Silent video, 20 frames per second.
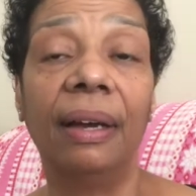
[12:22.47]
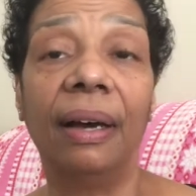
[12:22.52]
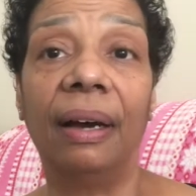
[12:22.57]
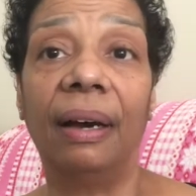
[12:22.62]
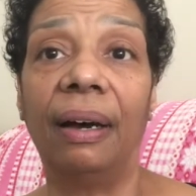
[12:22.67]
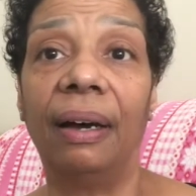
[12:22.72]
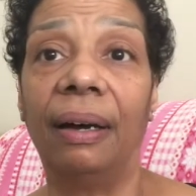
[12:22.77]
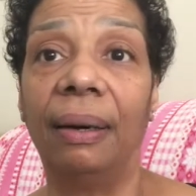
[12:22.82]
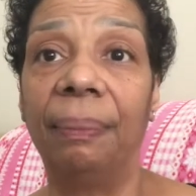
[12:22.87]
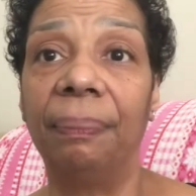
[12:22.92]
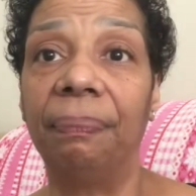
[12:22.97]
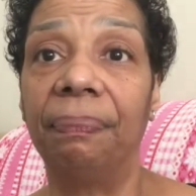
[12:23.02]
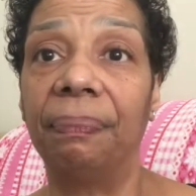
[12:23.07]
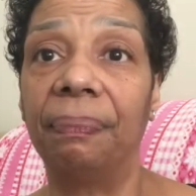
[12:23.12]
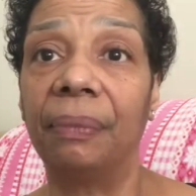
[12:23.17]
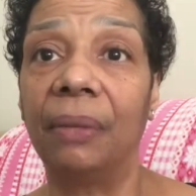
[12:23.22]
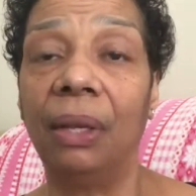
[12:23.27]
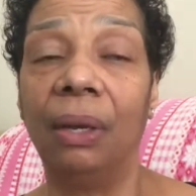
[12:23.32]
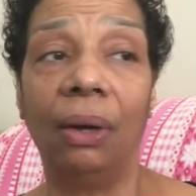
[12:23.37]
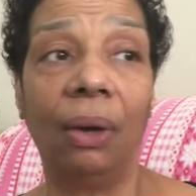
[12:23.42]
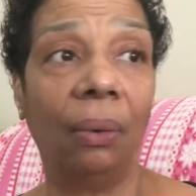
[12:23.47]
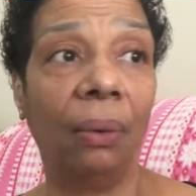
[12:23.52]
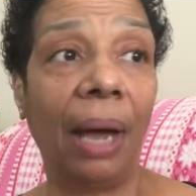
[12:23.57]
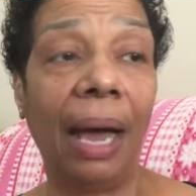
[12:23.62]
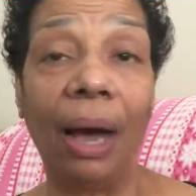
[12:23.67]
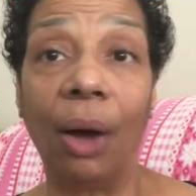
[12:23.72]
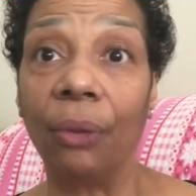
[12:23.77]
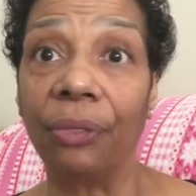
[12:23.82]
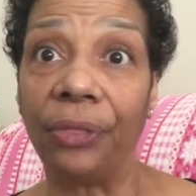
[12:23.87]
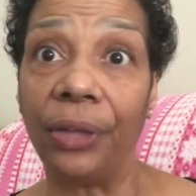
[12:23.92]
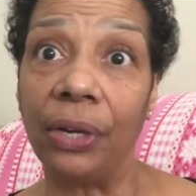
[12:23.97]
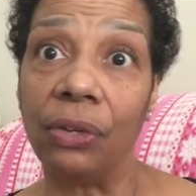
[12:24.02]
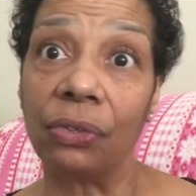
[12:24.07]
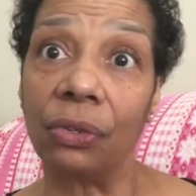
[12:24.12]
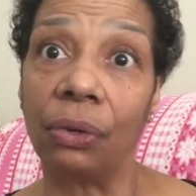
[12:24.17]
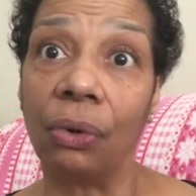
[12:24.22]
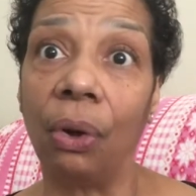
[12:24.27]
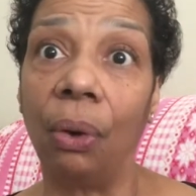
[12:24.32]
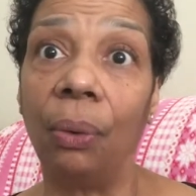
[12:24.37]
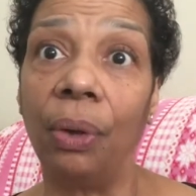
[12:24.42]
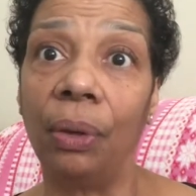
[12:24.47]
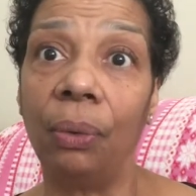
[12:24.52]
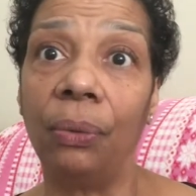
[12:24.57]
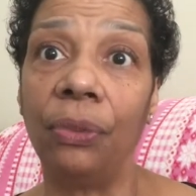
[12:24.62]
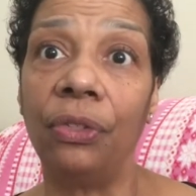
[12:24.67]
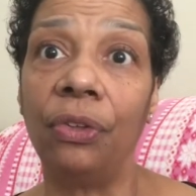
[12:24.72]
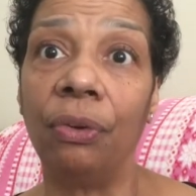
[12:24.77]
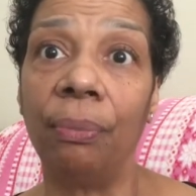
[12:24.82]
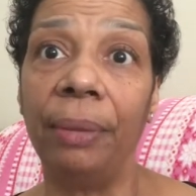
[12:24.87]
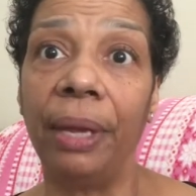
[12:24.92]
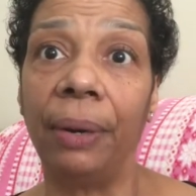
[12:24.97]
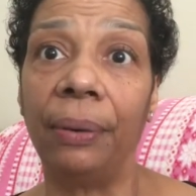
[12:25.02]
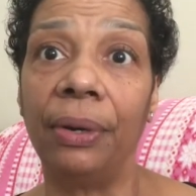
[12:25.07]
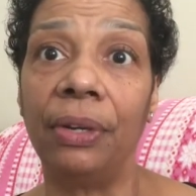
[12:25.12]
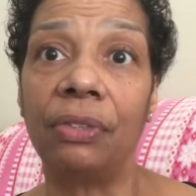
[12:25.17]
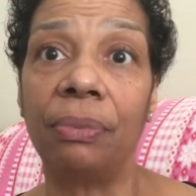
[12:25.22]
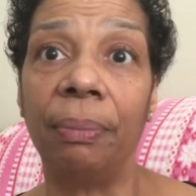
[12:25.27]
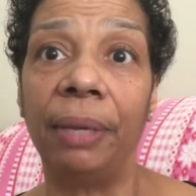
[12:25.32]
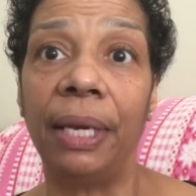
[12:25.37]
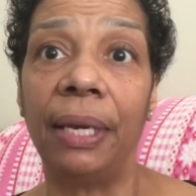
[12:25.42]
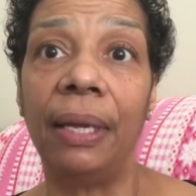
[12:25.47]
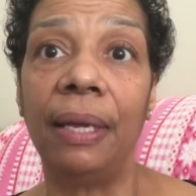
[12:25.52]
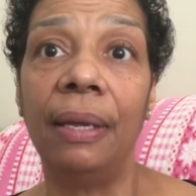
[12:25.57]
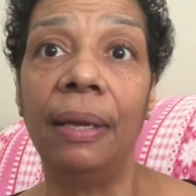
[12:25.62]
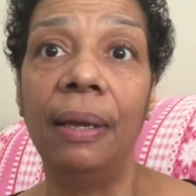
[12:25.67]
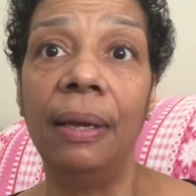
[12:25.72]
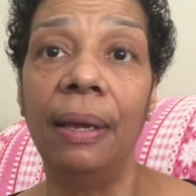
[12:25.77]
How things are going with your Mary's Mini,